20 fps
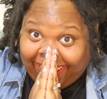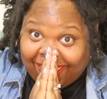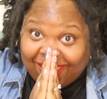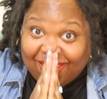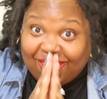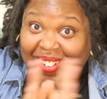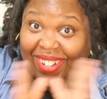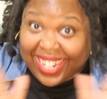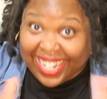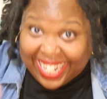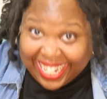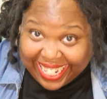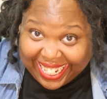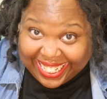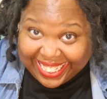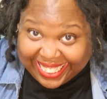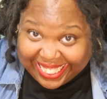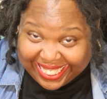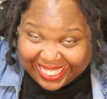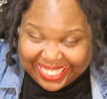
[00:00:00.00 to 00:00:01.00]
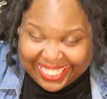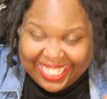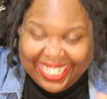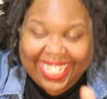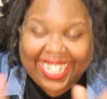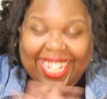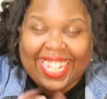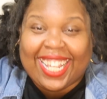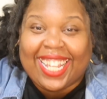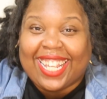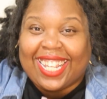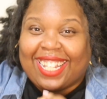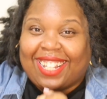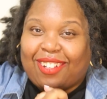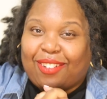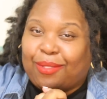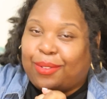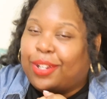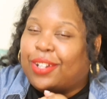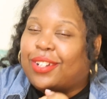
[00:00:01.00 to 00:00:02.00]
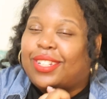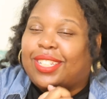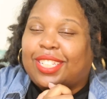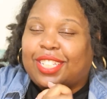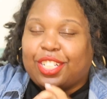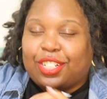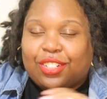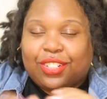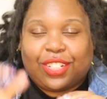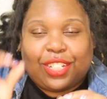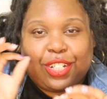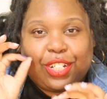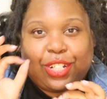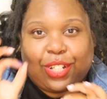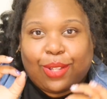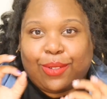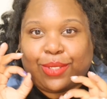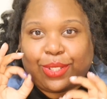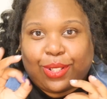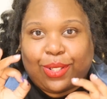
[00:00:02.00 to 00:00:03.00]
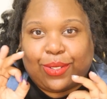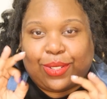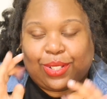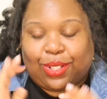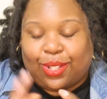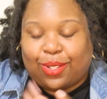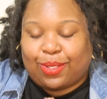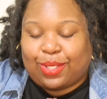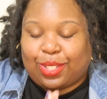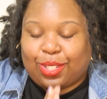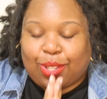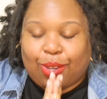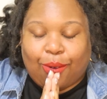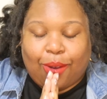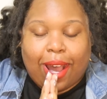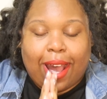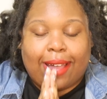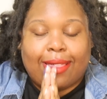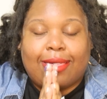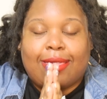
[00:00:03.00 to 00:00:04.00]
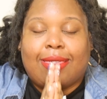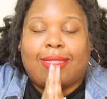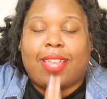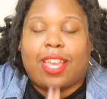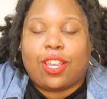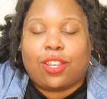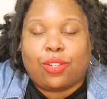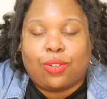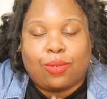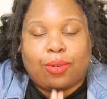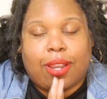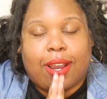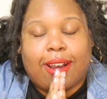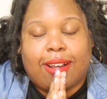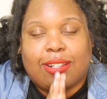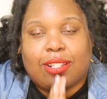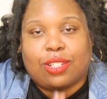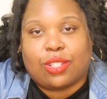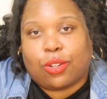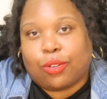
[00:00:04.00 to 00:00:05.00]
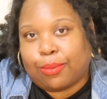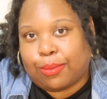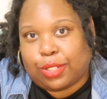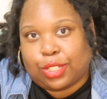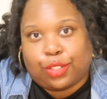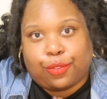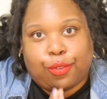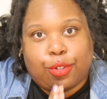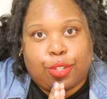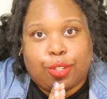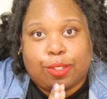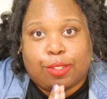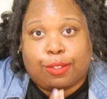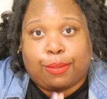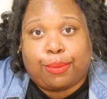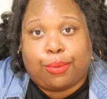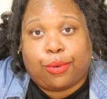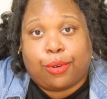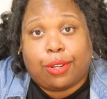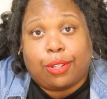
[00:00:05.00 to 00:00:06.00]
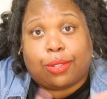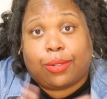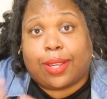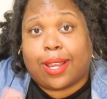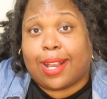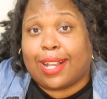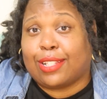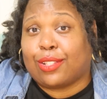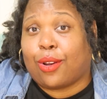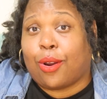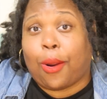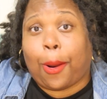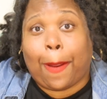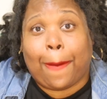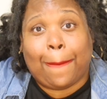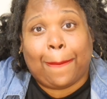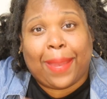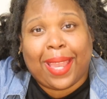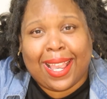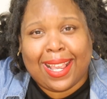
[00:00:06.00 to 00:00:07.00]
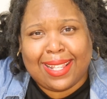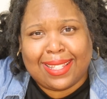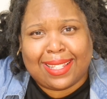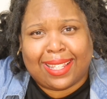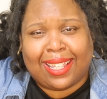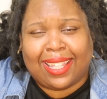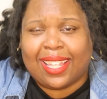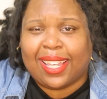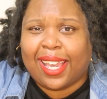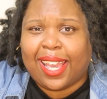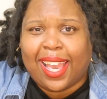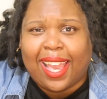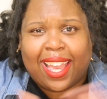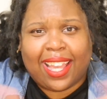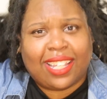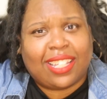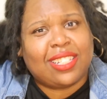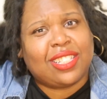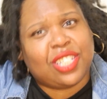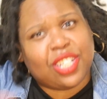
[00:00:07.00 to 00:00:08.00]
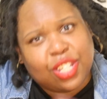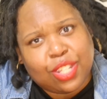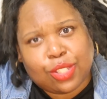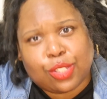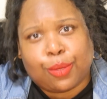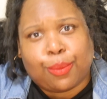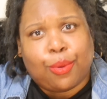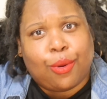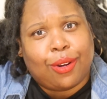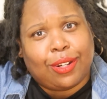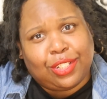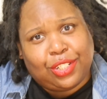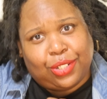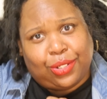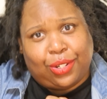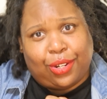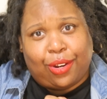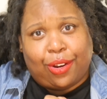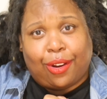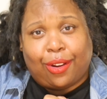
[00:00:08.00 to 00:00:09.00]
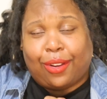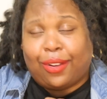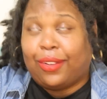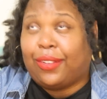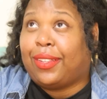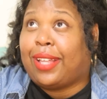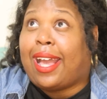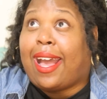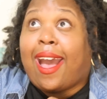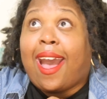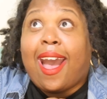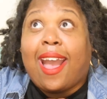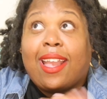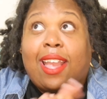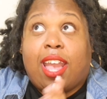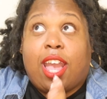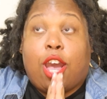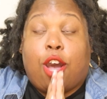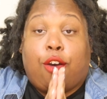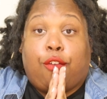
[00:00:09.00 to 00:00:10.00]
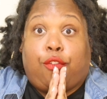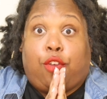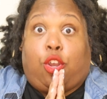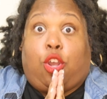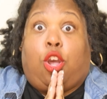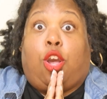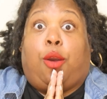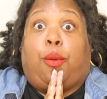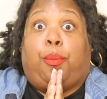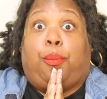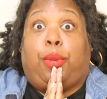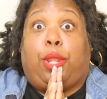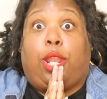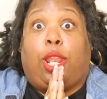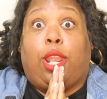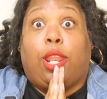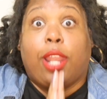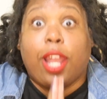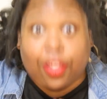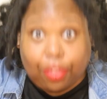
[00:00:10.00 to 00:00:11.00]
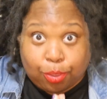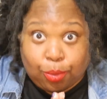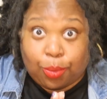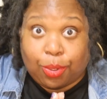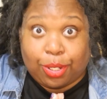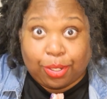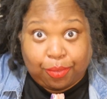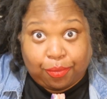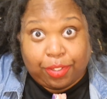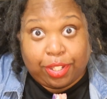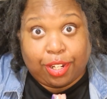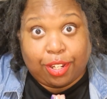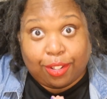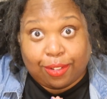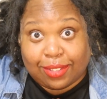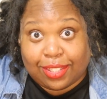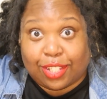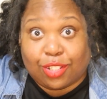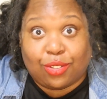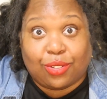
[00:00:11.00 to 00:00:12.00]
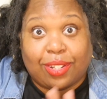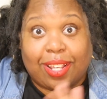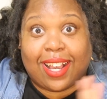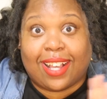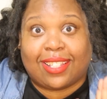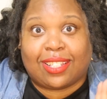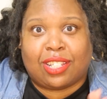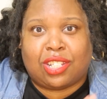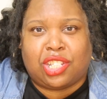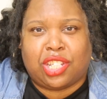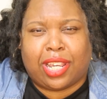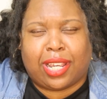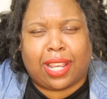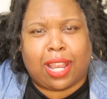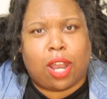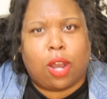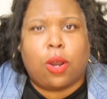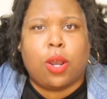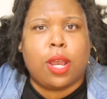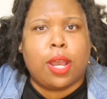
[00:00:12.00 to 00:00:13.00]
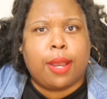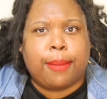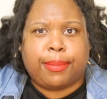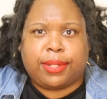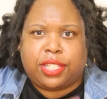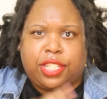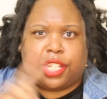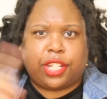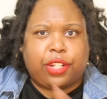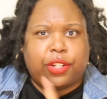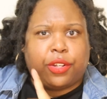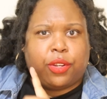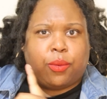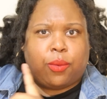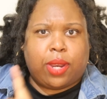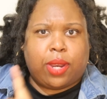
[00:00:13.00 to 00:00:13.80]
What? We are literally close, close, close. So I thank you guys so much for your support. You guys are amazing. And continue to support your girl. I have a plethora of videos that you guys can check out, particularly